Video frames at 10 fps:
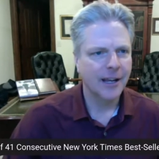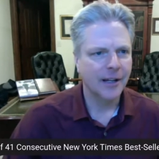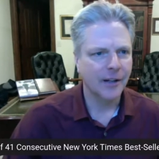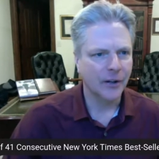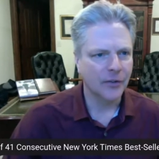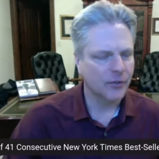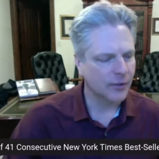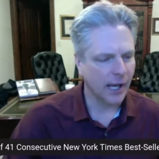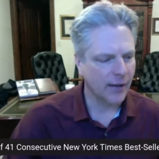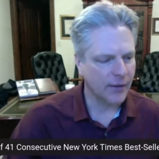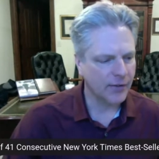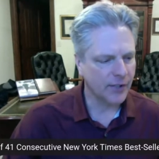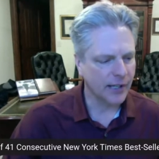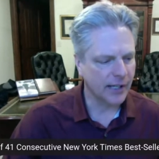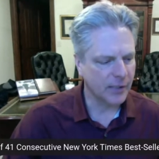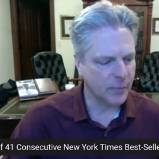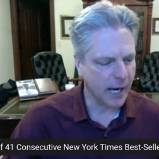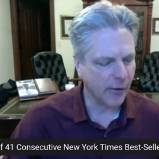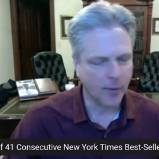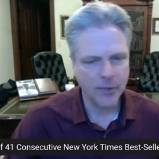And he goes, Yeah, this thing is
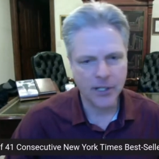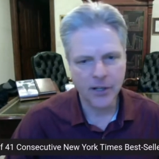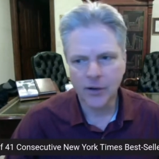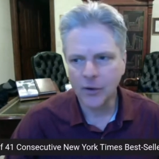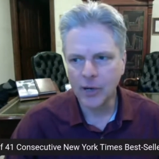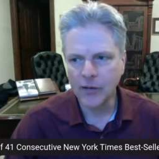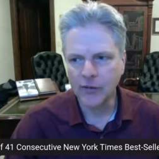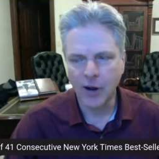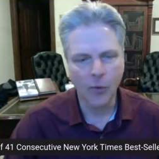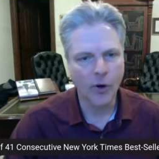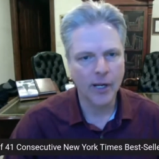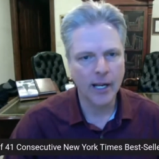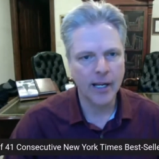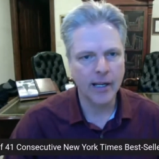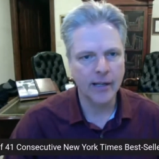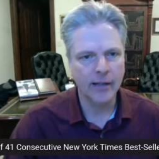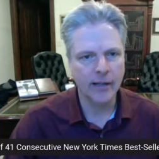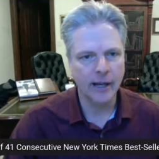bankrupting you. It's not working.